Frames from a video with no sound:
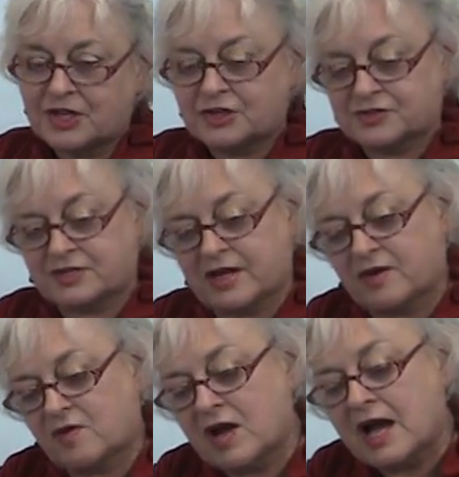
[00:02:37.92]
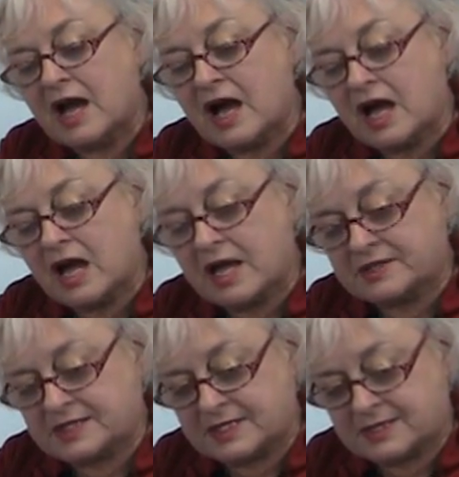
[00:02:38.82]
So
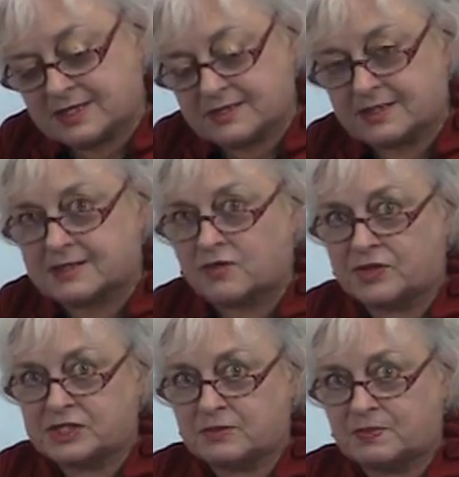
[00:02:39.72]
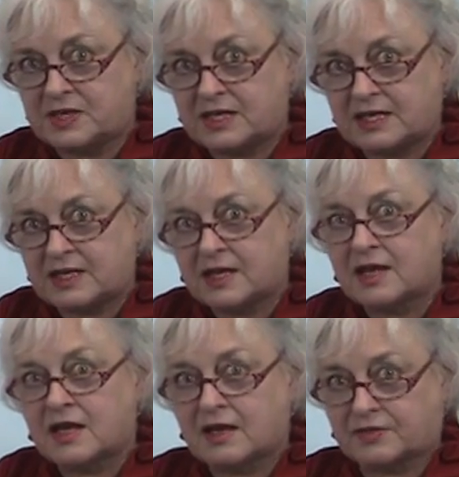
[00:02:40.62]
since this is going to be
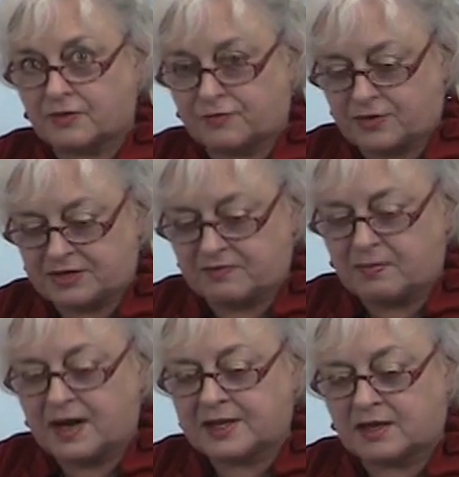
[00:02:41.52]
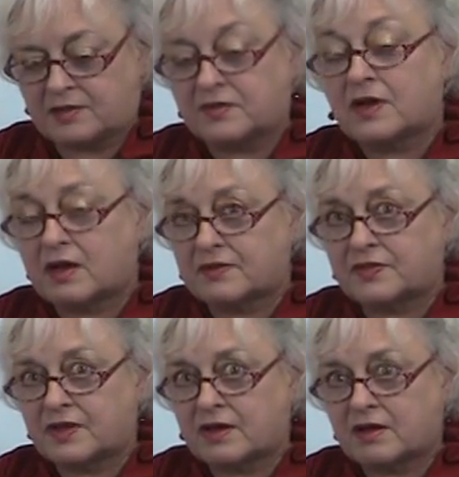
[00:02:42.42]
the front of
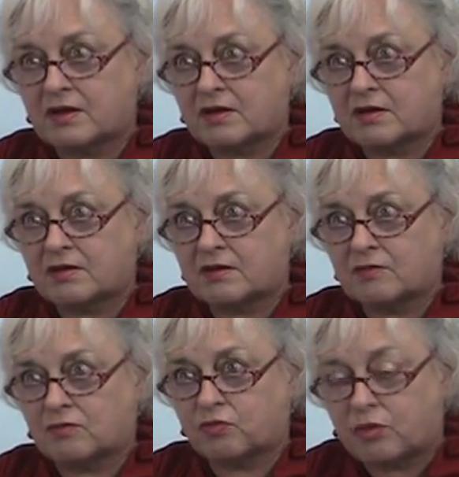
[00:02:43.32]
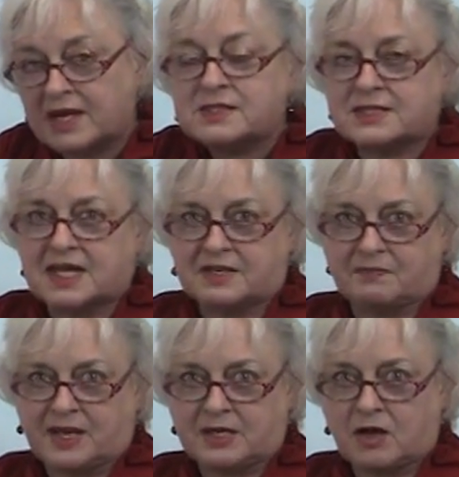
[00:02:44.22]
the right side of
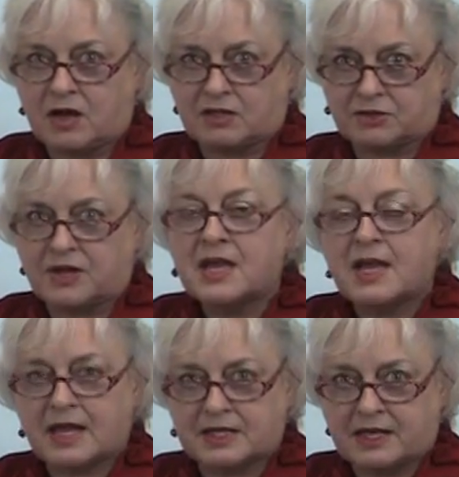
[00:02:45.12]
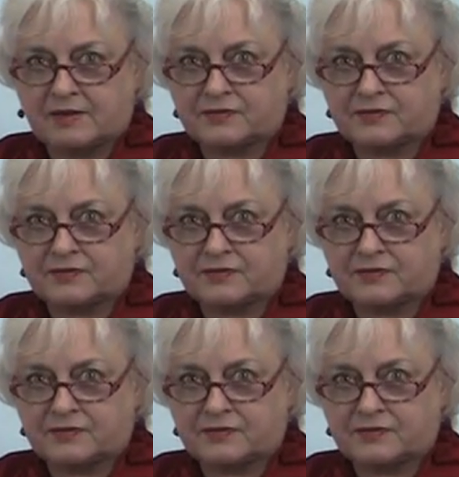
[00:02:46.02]
my collar and